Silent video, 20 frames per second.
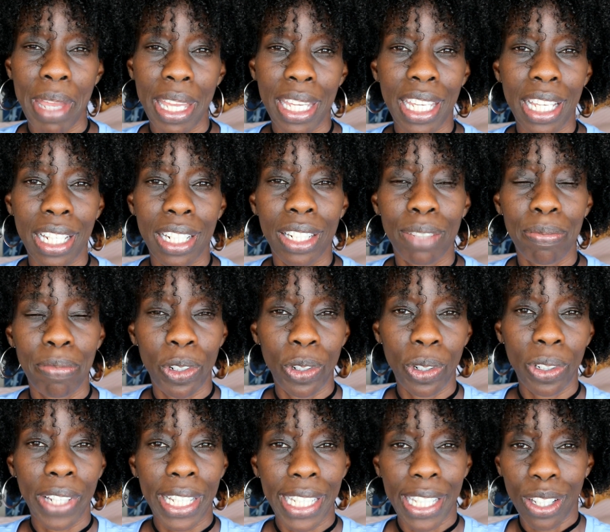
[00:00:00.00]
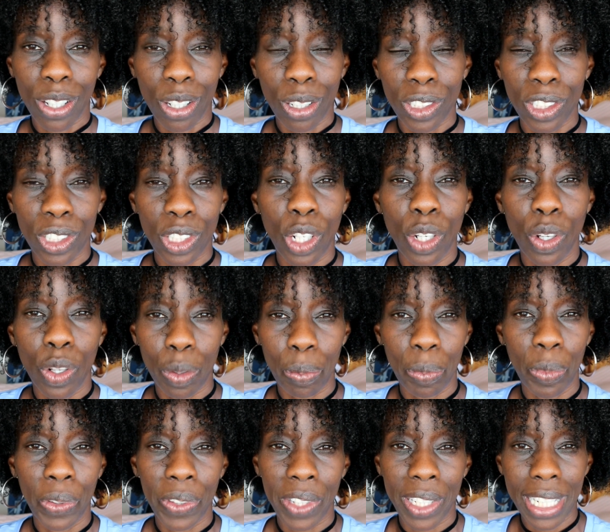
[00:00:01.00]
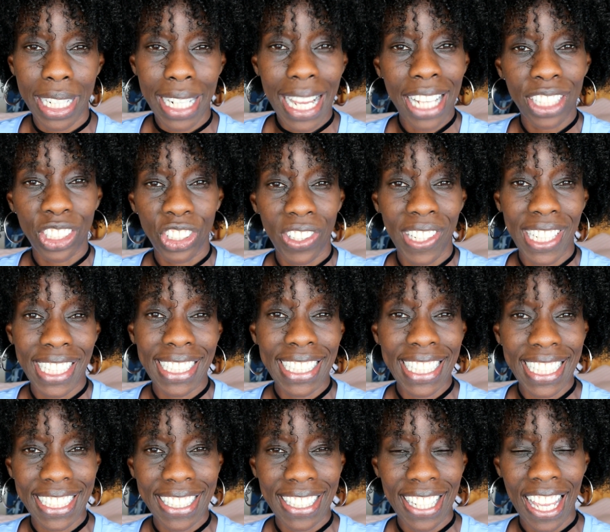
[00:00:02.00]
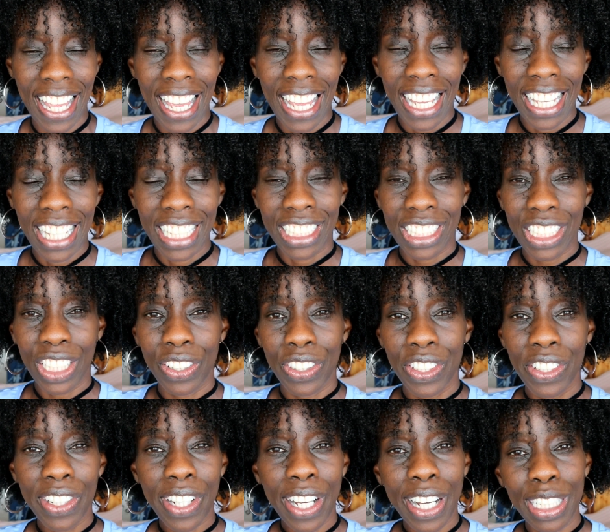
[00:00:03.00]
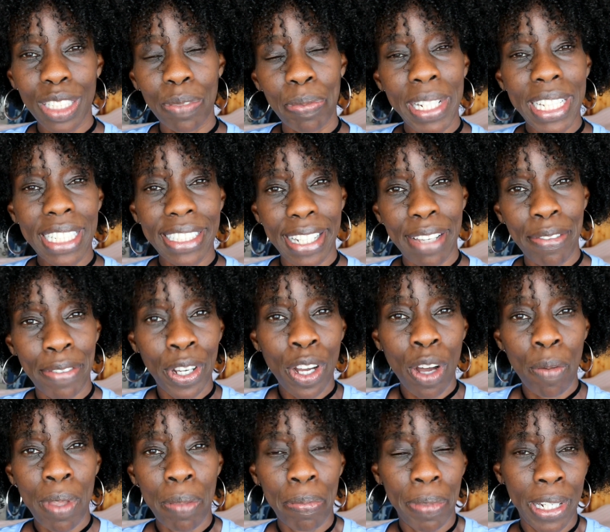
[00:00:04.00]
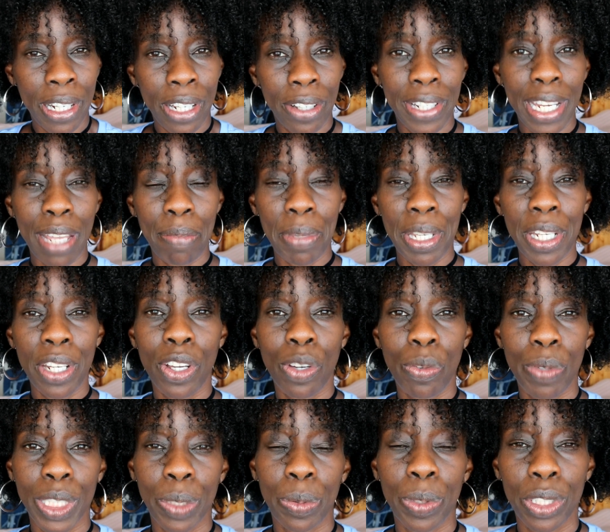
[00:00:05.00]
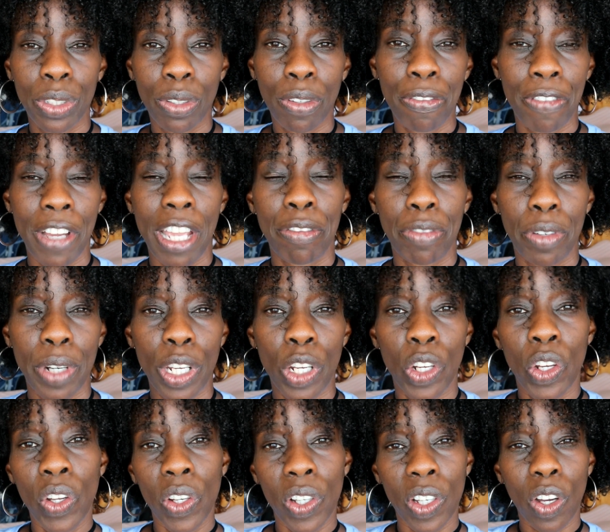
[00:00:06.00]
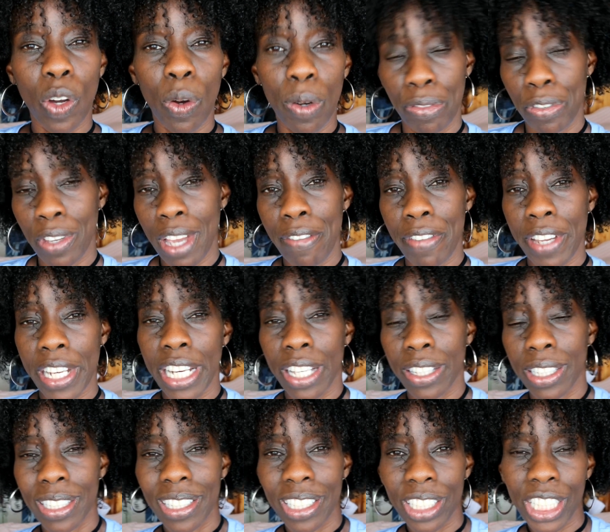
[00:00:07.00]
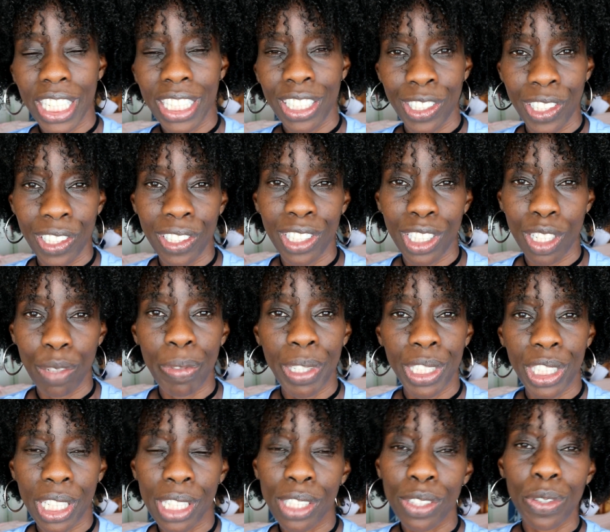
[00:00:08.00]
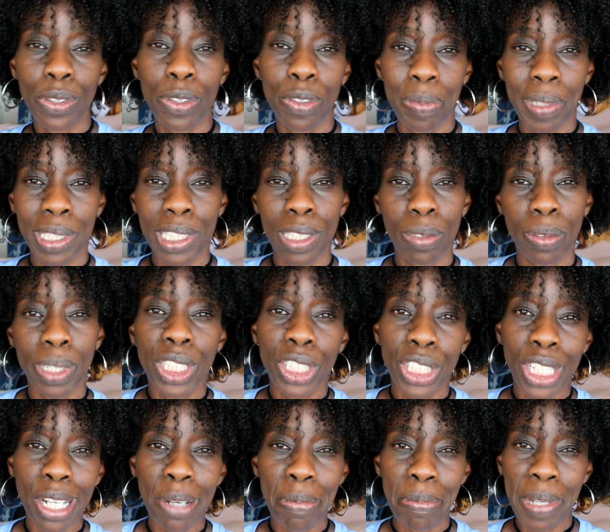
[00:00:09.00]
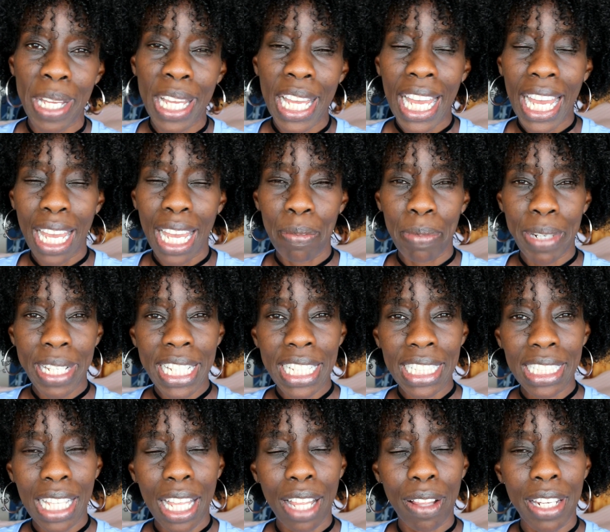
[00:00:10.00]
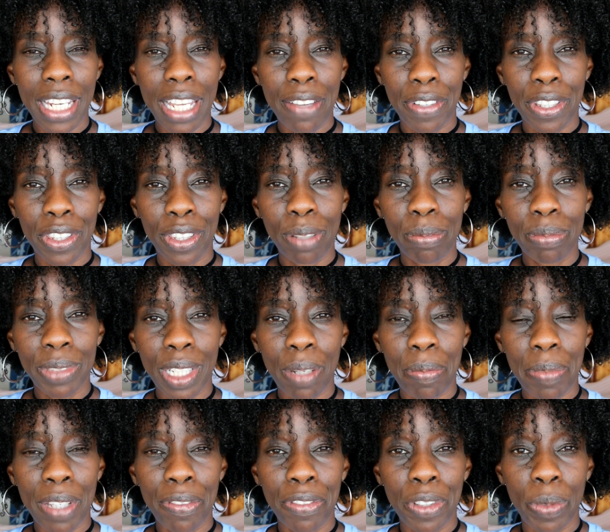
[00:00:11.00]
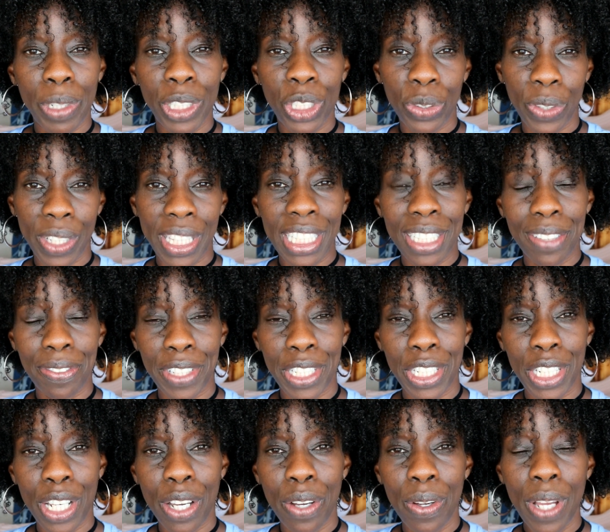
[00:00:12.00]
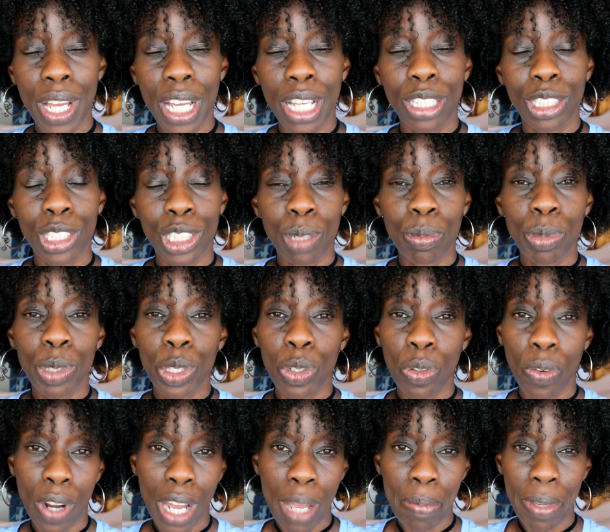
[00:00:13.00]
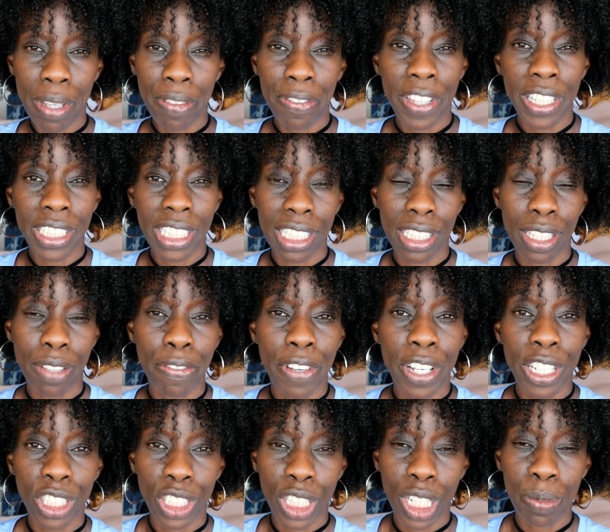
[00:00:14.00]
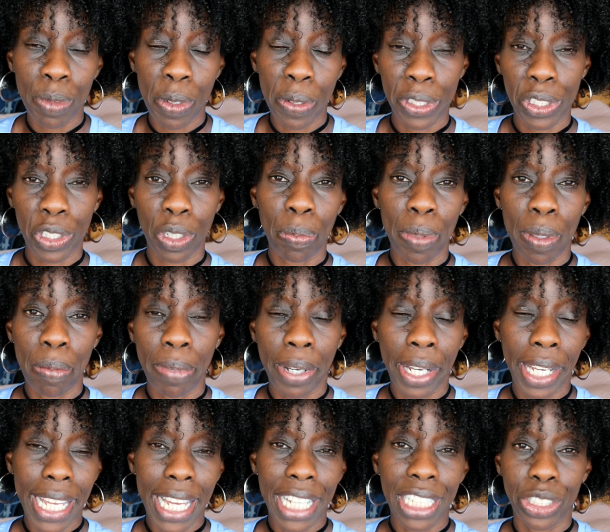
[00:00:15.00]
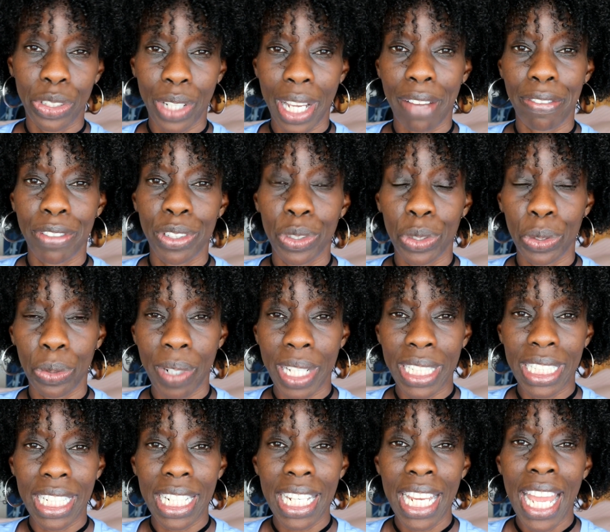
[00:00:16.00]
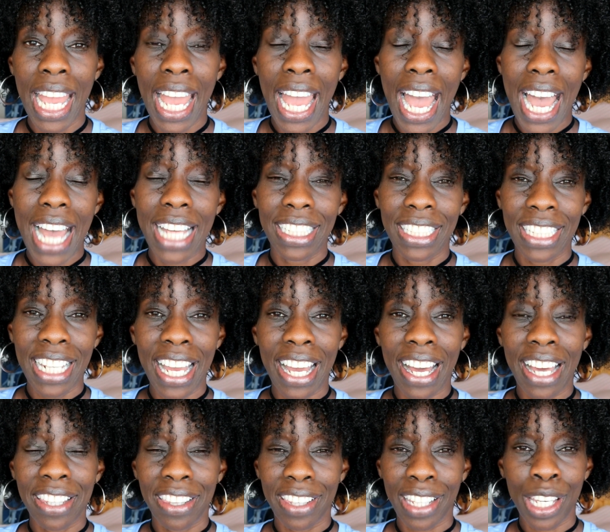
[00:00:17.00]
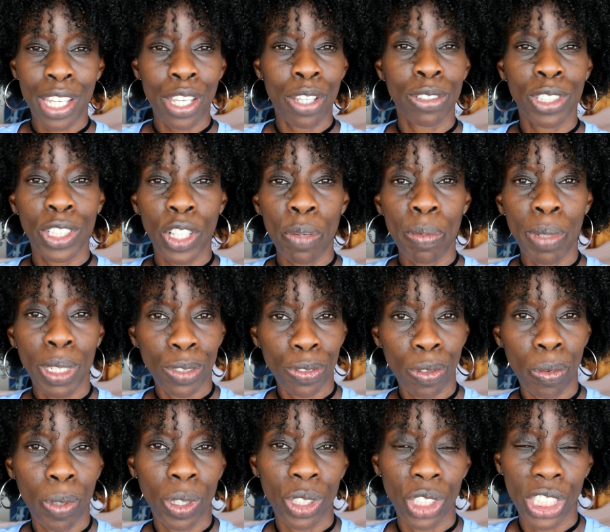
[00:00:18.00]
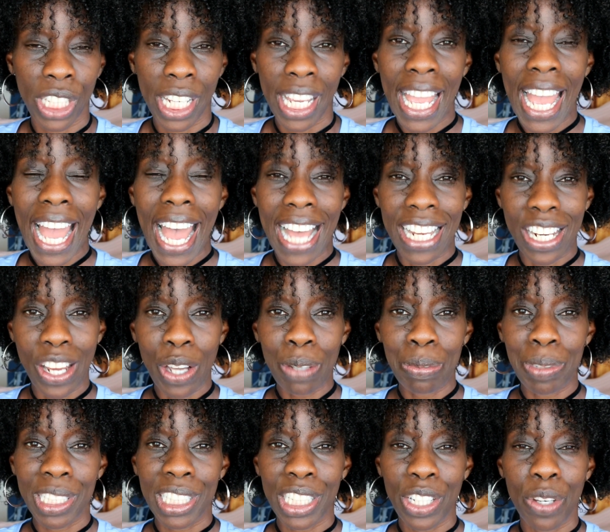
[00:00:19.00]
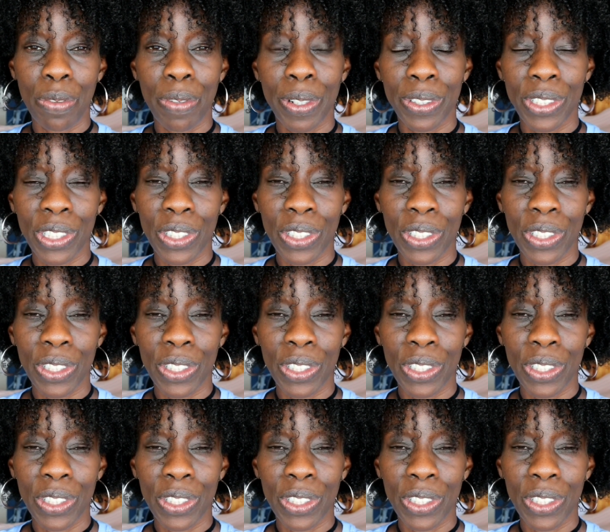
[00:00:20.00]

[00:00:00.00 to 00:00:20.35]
make it look like it cost a lot more than it actually did. So you guys please leave a comment below, let me know which was your favourite look or if you have any other suggestions in which this could have been switched up. Please leave a thumbs up if you enjoyed this video, subscribe if this is the first time you're stopping by and you haven't already and yeah I thank you so much for watching and I hope to see you real